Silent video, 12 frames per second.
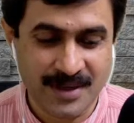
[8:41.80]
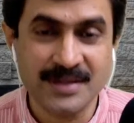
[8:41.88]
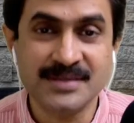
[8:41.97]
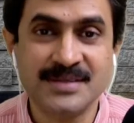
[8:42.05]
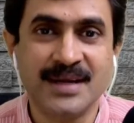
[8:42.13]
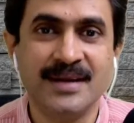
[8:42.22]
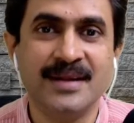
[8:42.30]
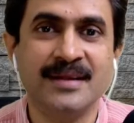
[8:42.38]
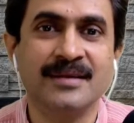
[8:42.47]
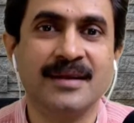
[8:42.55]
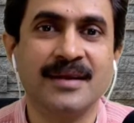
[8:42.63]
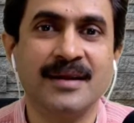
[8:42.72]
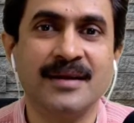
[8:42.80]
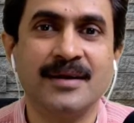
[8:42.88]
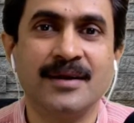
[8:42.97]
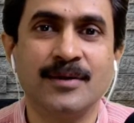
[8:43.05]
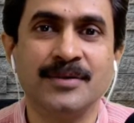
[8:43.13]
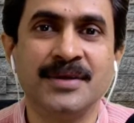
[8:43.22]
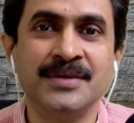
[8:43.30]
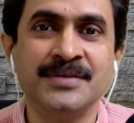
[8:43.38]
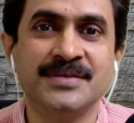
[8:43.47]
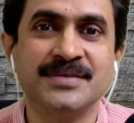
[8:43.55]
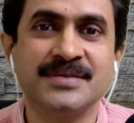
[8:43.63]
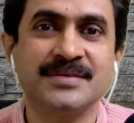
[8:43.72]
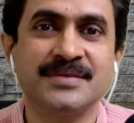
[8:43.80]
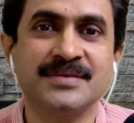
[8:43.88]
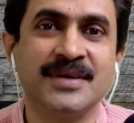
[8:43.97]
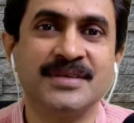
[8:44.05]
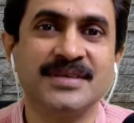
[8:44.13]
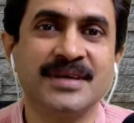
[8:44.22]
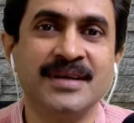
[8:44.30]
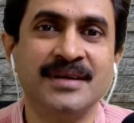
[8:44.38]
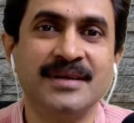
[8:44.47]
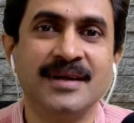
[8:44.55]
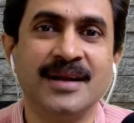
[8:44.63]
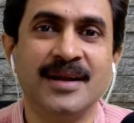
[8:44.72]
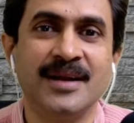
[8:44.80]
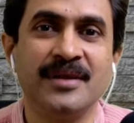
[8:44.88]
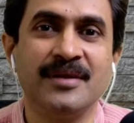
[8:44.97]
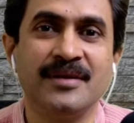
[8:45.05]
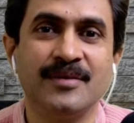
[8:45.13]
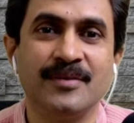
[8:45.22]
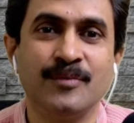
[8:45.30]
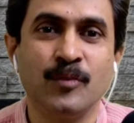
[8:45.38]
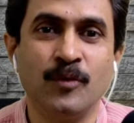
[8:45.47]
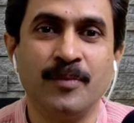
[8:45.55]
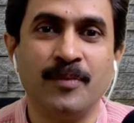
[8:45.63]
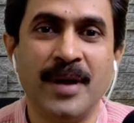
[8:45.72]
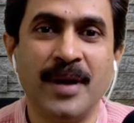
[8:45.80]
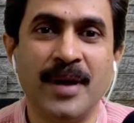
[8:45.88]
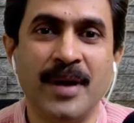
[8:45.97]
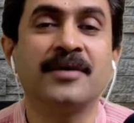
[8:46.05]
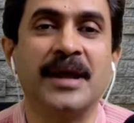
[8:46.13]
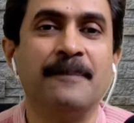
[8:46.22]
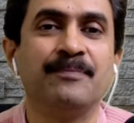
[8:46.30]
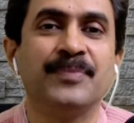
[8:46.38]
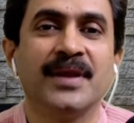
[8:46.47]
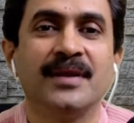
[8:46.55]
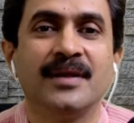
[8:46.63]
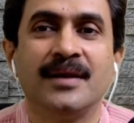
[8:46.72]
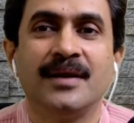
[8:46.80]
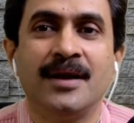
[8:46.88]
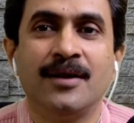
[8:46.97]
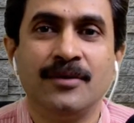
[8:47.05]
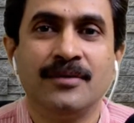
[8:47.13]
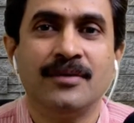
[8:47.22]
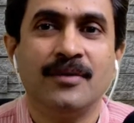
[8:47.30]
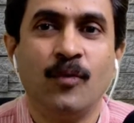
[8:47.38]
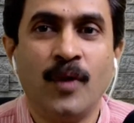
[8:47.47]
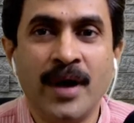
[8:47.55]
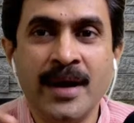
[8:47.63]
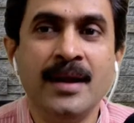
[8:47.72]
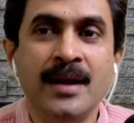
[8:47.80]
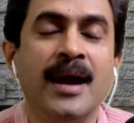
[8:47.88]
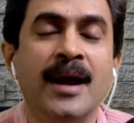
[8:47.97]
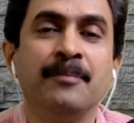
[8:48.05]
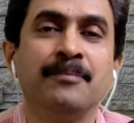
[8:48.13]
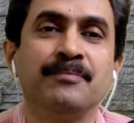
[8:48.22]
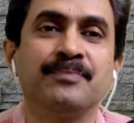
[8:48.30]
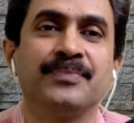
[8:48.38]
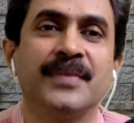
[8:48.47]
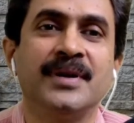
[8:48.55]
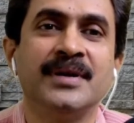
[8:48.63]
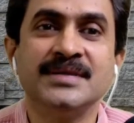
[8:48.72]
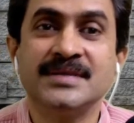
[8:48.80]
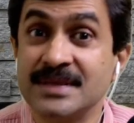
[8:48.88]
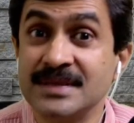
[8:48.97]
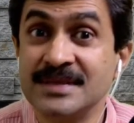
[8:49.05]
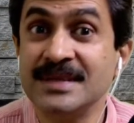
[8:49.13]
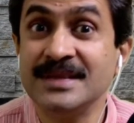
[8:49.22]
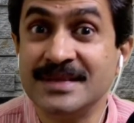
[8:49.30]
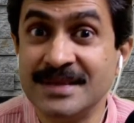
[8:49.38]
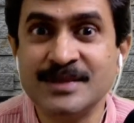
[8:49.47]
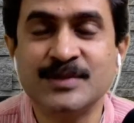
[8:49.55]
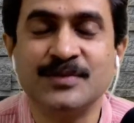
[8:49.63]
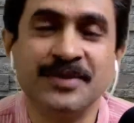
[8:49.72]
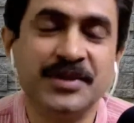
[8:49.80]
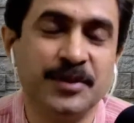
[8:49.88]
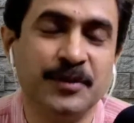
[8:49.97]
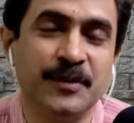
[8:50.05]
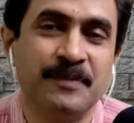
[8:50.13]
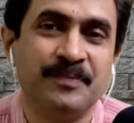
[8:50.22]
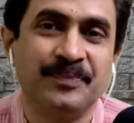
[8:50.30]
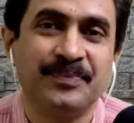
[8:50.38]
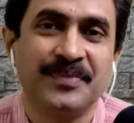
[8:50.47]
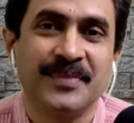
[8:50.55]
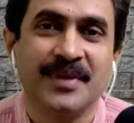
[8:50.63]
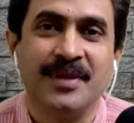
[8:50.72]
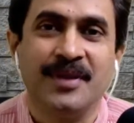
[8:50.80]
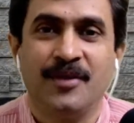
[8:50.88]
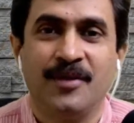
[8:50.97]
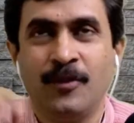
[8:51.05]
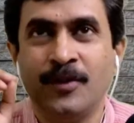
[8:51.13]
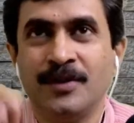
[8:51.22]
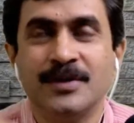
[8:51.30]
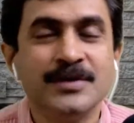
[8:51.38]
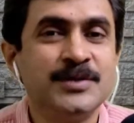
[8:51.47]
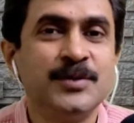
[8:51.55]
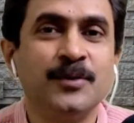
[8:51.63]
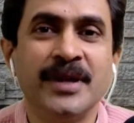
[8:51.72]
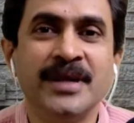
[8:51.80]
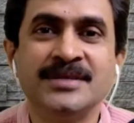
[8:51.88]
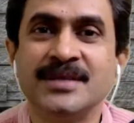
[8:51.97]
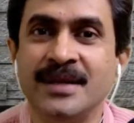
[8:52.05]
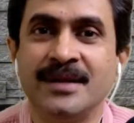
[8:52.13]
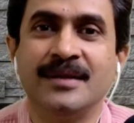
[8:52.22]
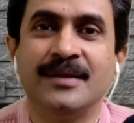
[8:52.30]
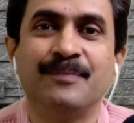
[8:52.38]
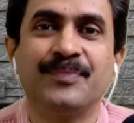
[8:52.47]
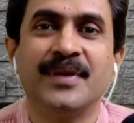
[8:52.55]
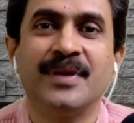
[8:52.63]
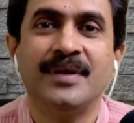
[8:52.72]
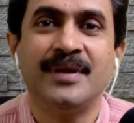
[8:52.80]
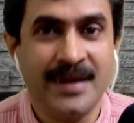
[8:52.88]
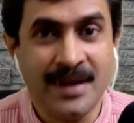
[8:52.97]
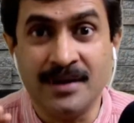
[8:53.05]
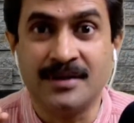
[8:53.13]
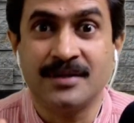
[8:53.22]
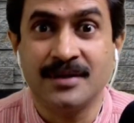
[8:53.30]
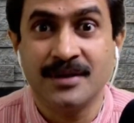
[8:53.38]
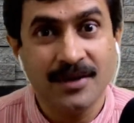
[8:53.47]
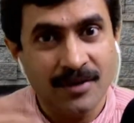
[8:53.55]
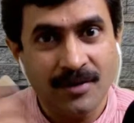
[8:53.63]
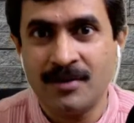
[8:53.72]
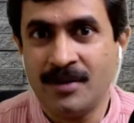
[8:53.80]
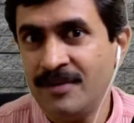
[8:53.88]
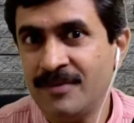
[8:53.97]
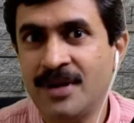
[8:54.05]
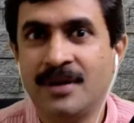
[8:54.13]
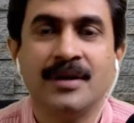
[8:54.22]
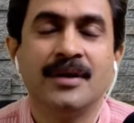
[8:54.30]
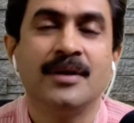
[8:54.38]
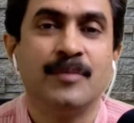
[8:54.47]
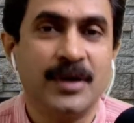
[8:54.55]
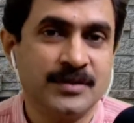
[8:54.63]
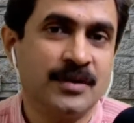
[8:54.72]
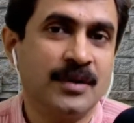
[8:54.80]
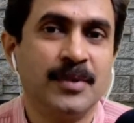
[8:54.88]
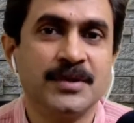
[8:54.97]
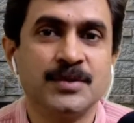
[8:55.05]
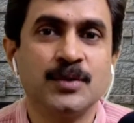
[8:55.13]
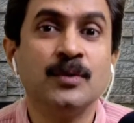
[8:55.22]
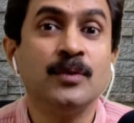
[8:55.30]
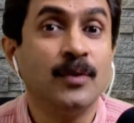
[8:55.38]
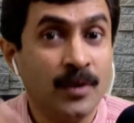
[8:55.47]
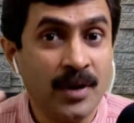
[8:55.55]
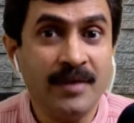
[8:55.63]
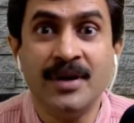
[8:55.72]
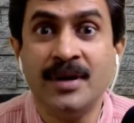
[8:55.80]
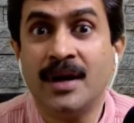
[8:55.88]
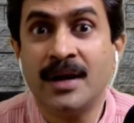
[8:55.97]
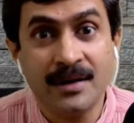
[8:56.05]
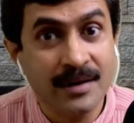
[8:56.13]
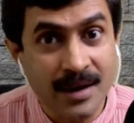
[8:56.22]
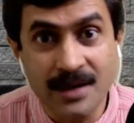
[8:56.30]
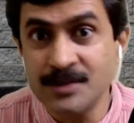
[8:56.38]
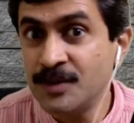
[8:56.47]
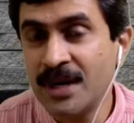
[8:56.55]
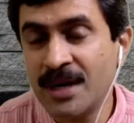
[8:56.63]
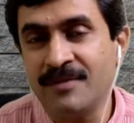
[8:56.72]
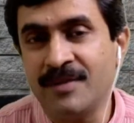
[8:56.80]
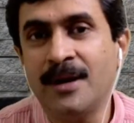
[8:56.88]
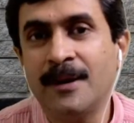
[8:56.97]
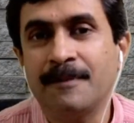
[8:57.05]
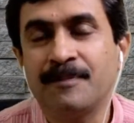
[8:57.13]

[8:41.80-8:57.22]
understanding related to this. 1 second, let me move back. Okay. Now, why I'm discussing this with you? For students in 10th or even +1, +2, or even at graduate level,